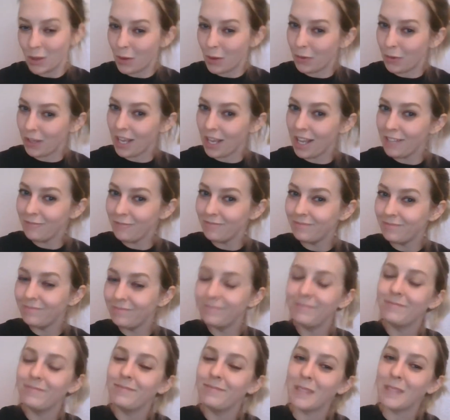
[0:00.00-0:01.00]
Okay,
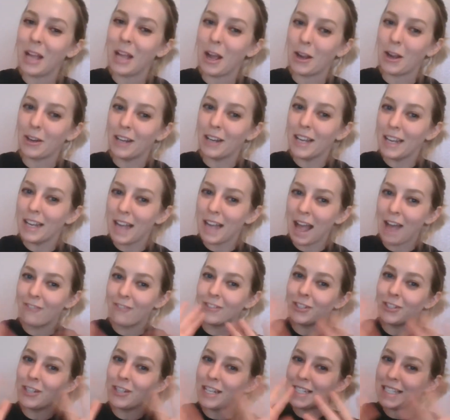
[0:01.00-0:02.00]
all right,
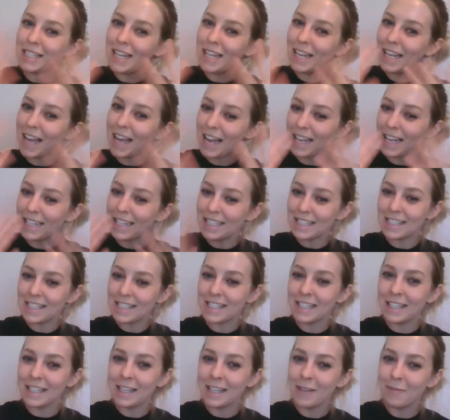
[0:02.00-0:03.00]
have a great day, guys.
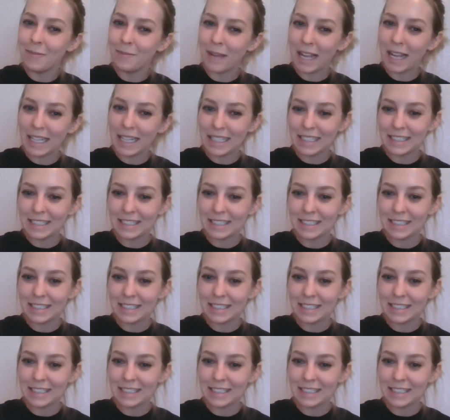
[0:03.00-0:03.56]
Bye.